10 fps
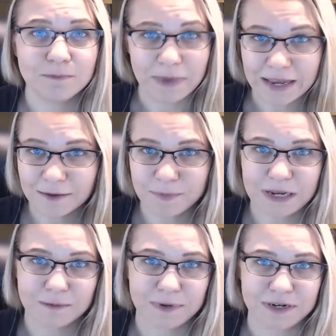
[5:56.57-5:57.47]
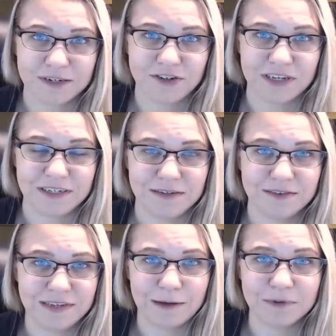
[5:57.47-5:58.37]
make a peanut butter and jelly
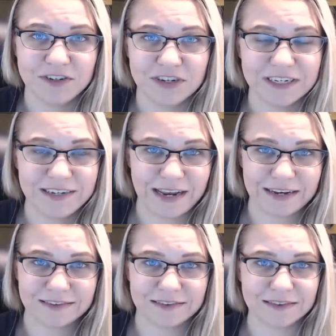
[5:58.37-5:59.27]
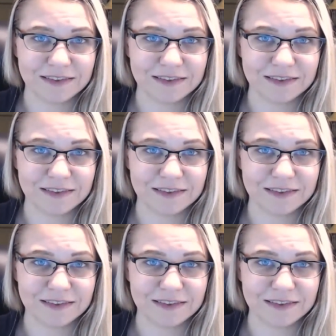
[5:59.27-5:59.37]
sandwich, it takes